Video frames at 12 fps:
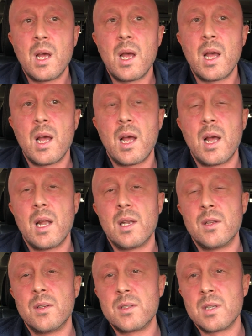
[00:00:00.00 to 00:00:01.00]

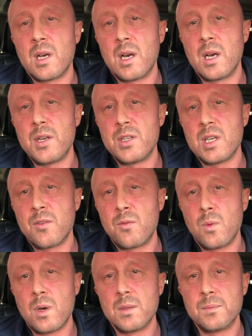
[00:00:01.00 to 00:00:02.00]
and
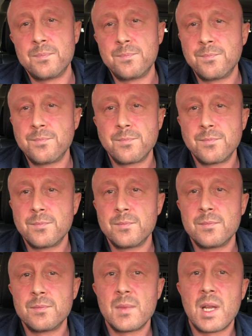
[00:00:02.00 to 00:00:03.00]
IGF-1
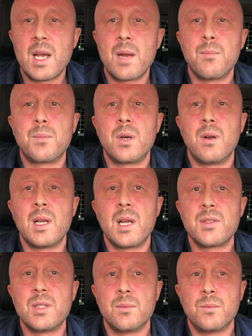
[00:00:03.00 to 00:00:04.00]
and
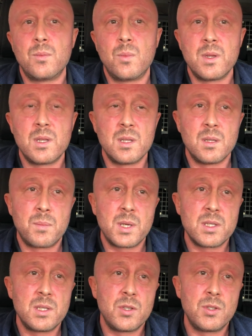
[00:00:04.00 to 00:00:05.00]
prolactin within the
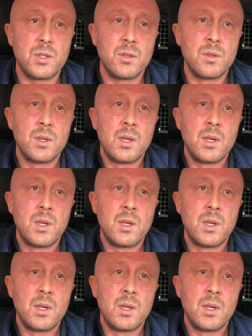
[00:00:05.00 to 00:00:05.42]
breast tissue.